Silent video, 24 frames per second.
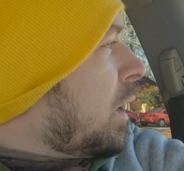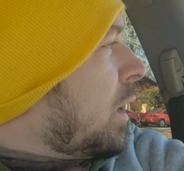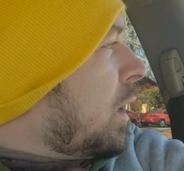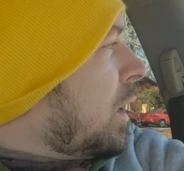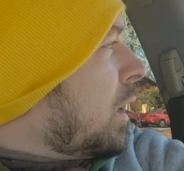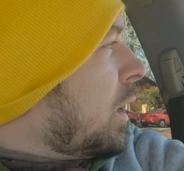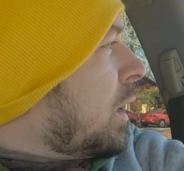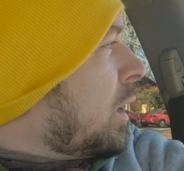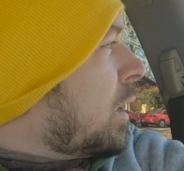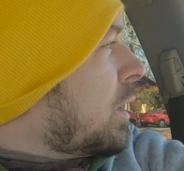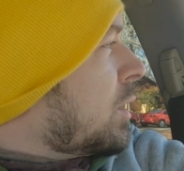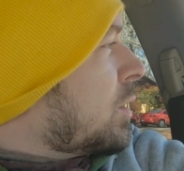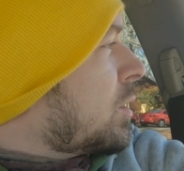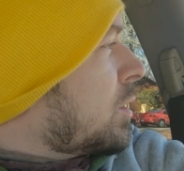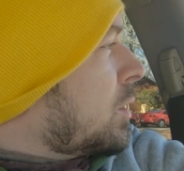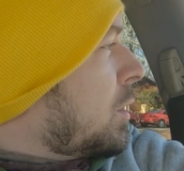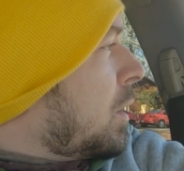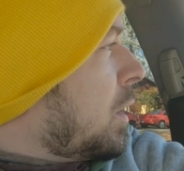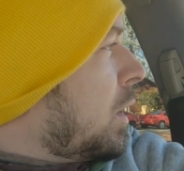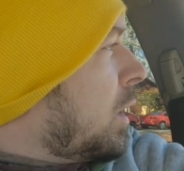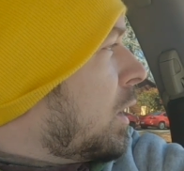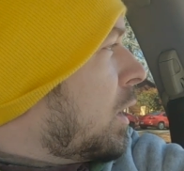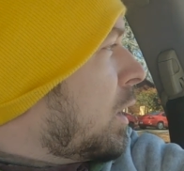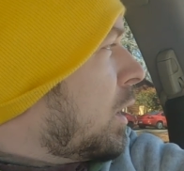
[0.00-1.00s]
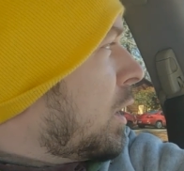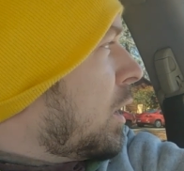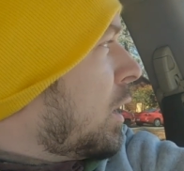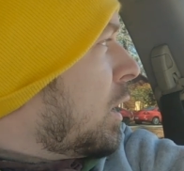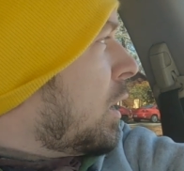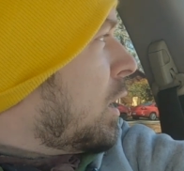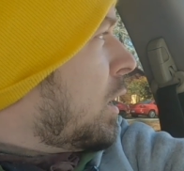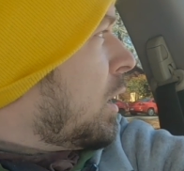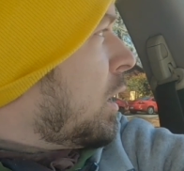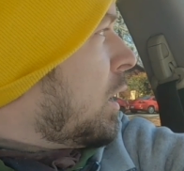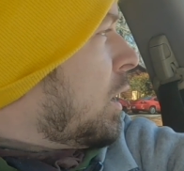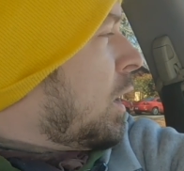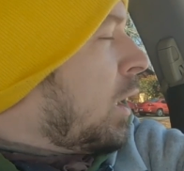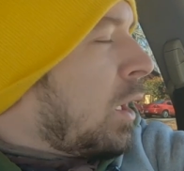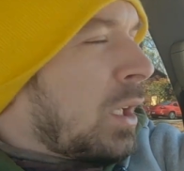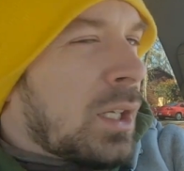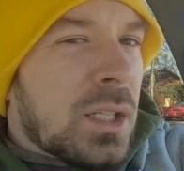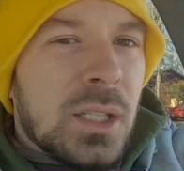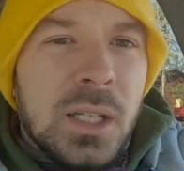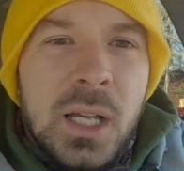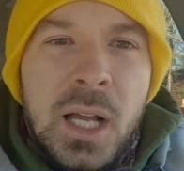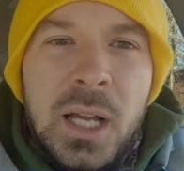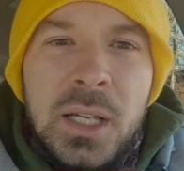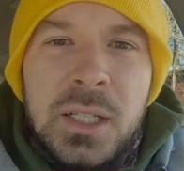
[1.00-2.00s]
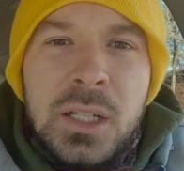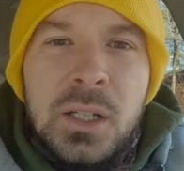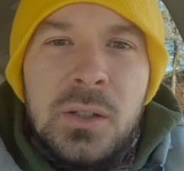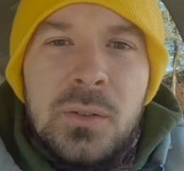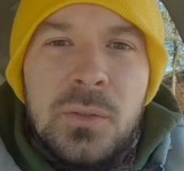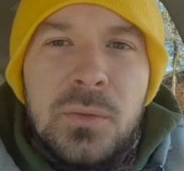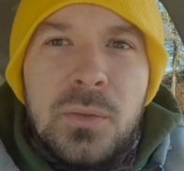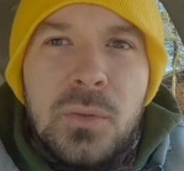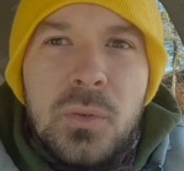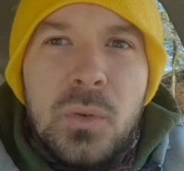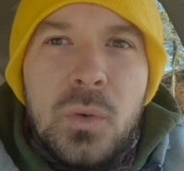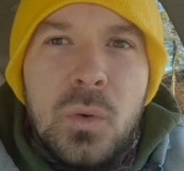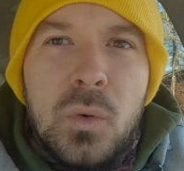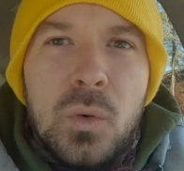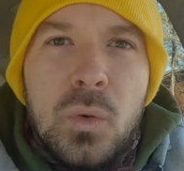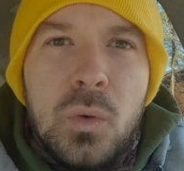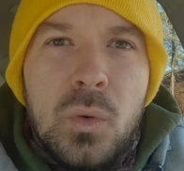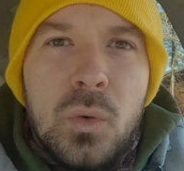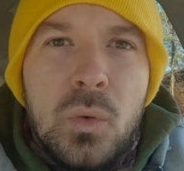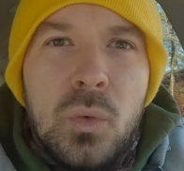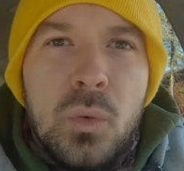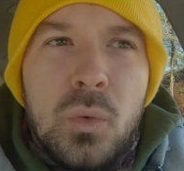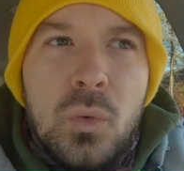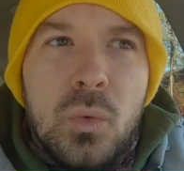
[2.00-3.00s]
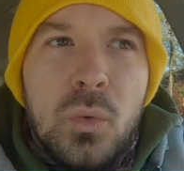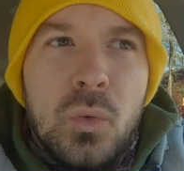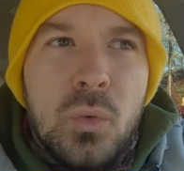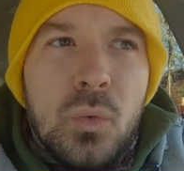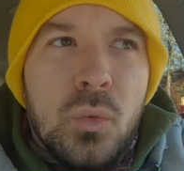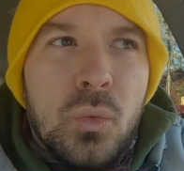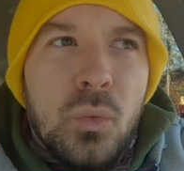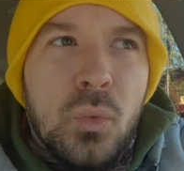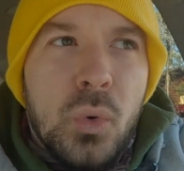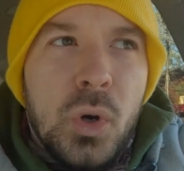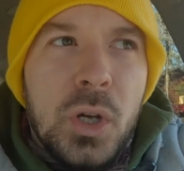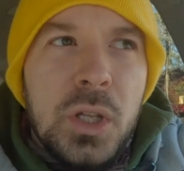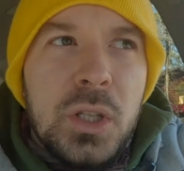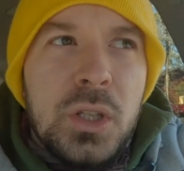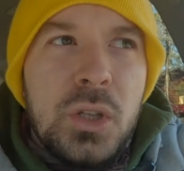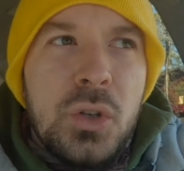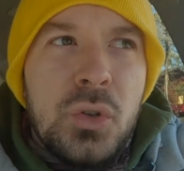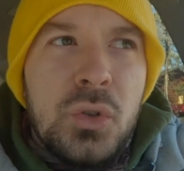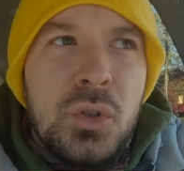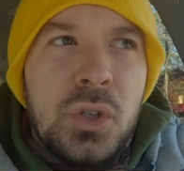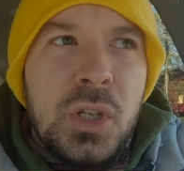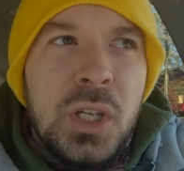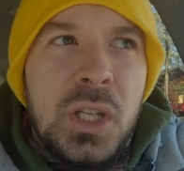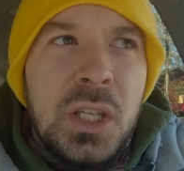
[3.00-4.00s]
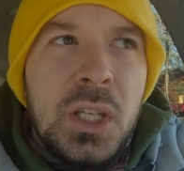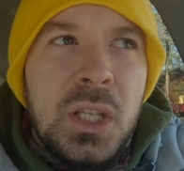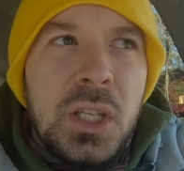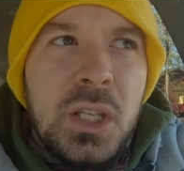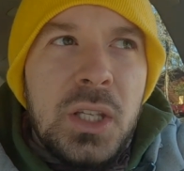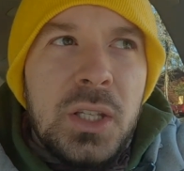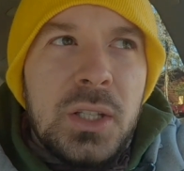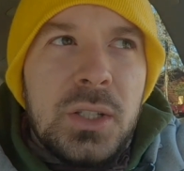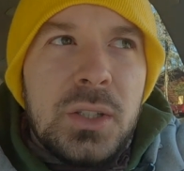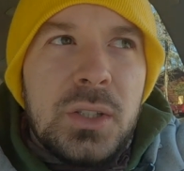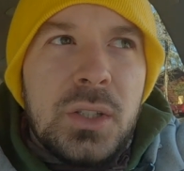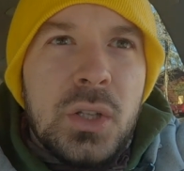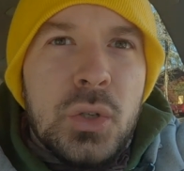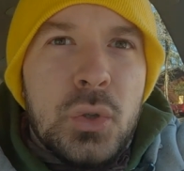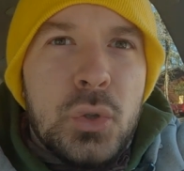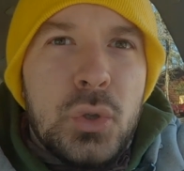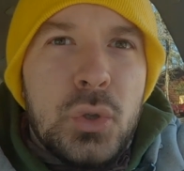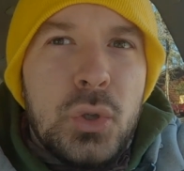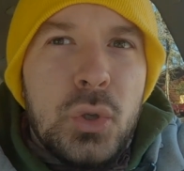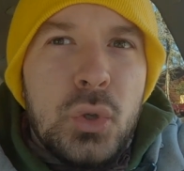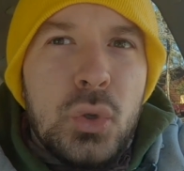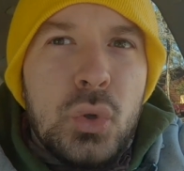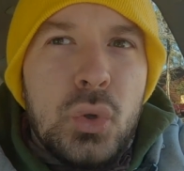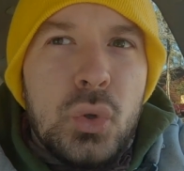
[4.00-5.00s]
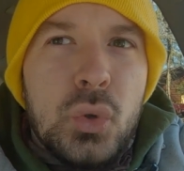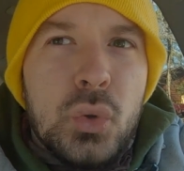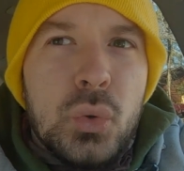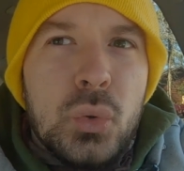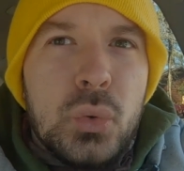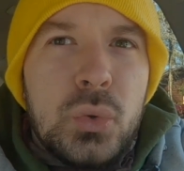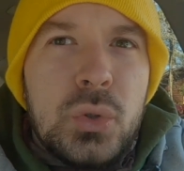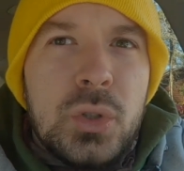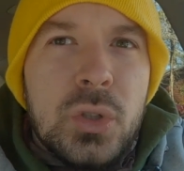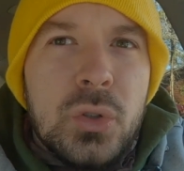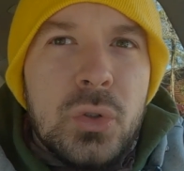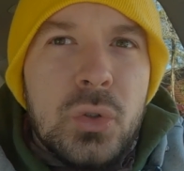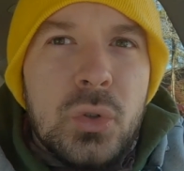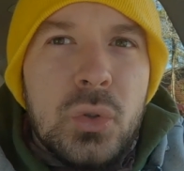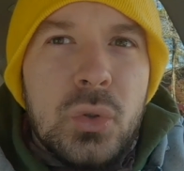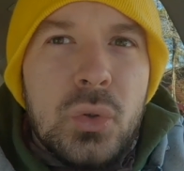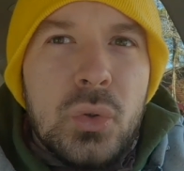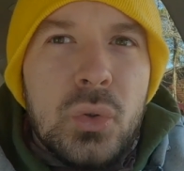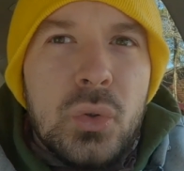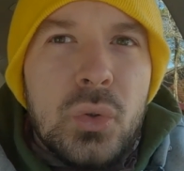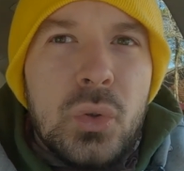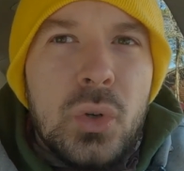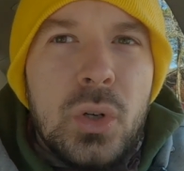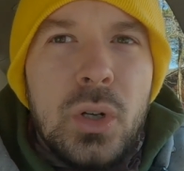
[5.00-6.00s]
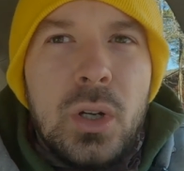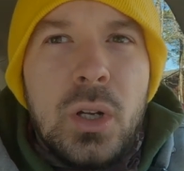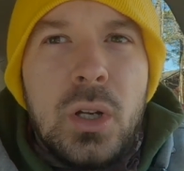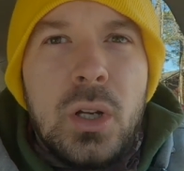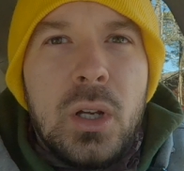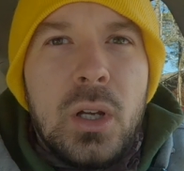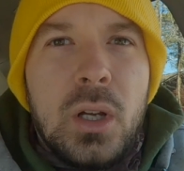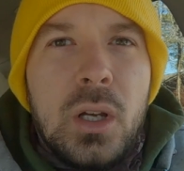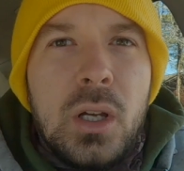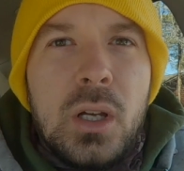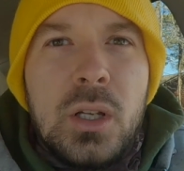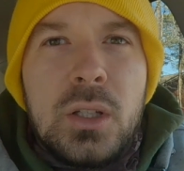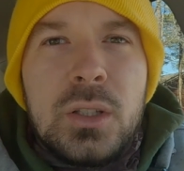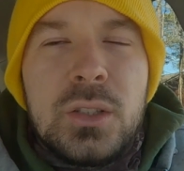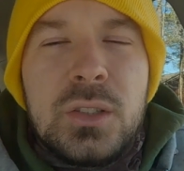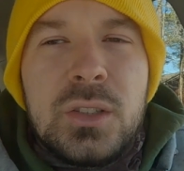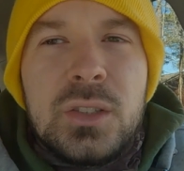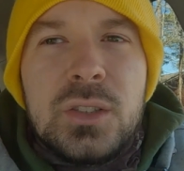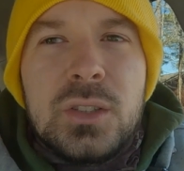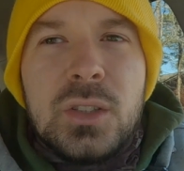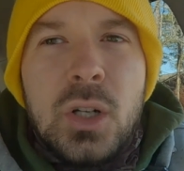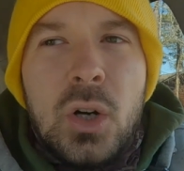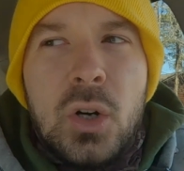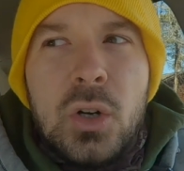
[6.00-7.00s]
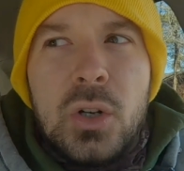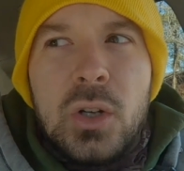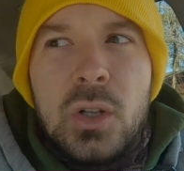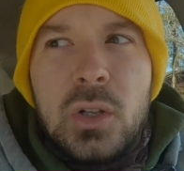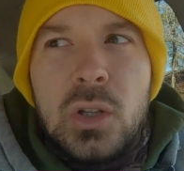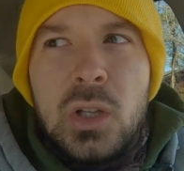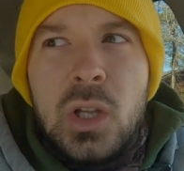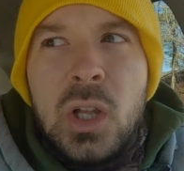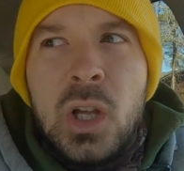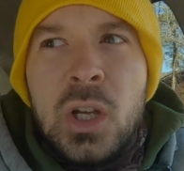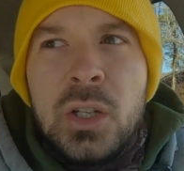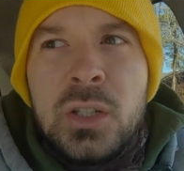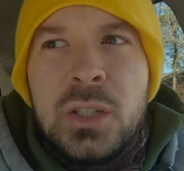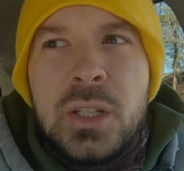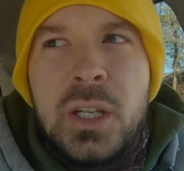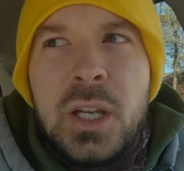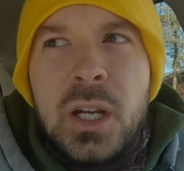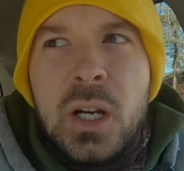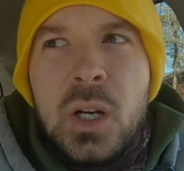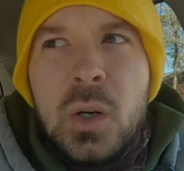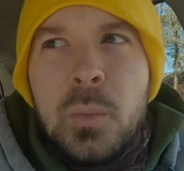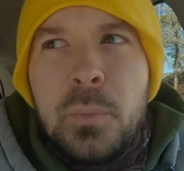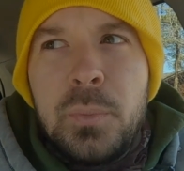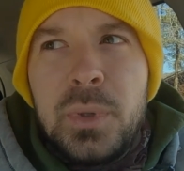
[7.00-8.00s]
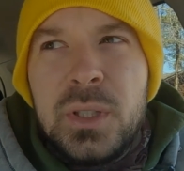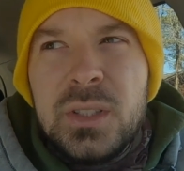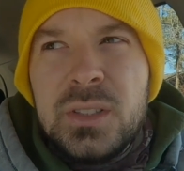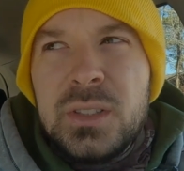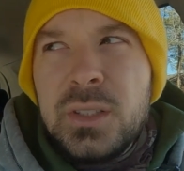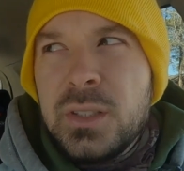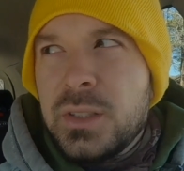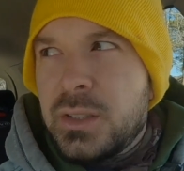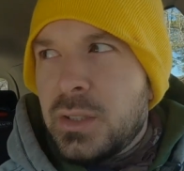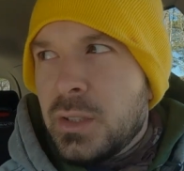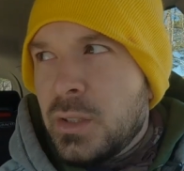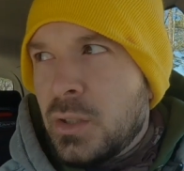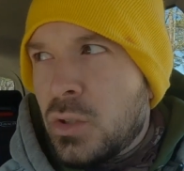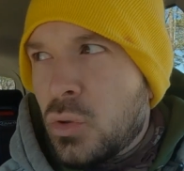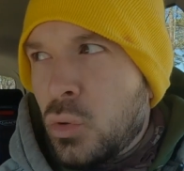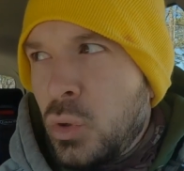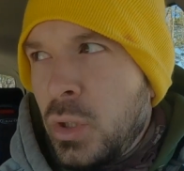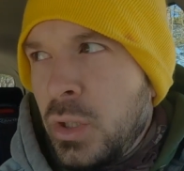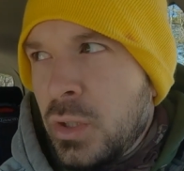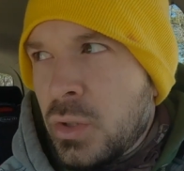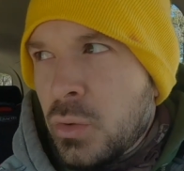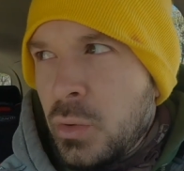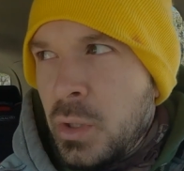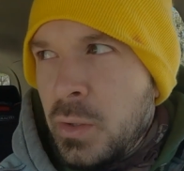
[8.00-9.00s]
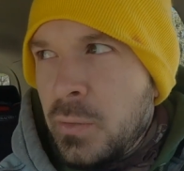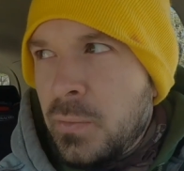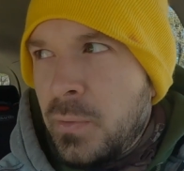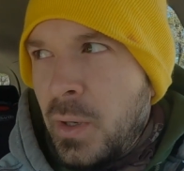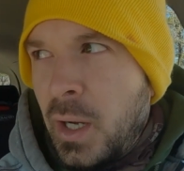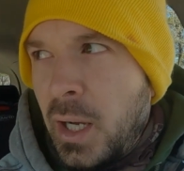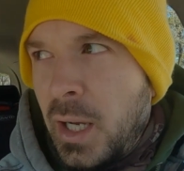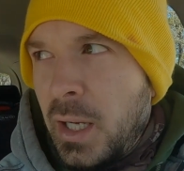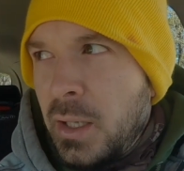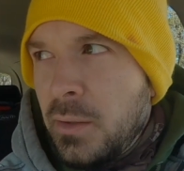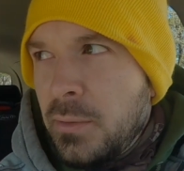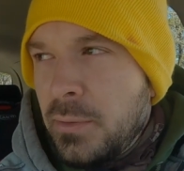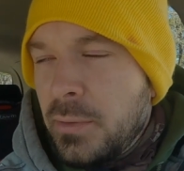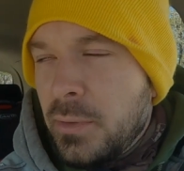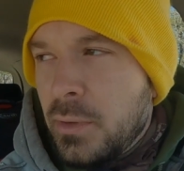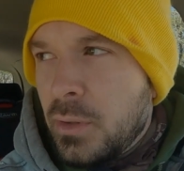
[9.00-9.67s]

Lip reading: is kind of what you need to do to start a lawn care business in 2025.